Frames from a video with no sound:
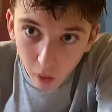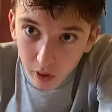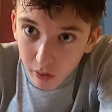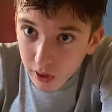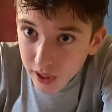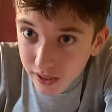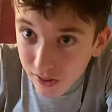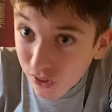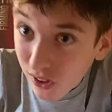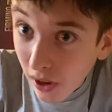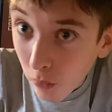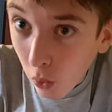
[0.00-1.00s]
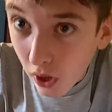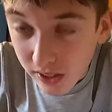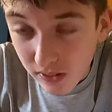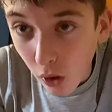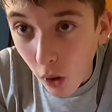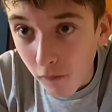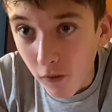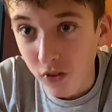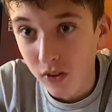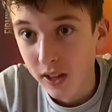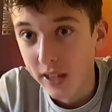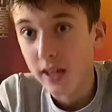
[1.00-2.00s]
you can understand why he's
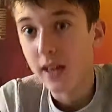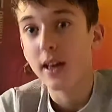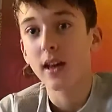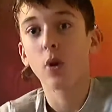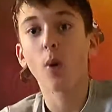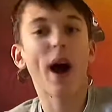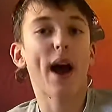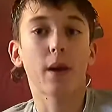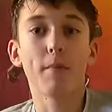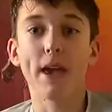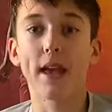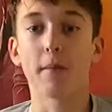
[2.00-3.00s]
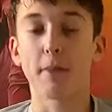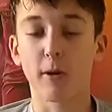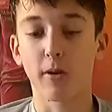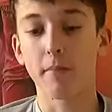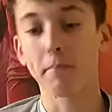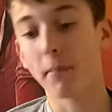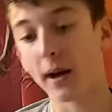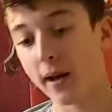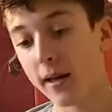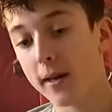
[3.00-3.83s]
obviously quite animated about it. But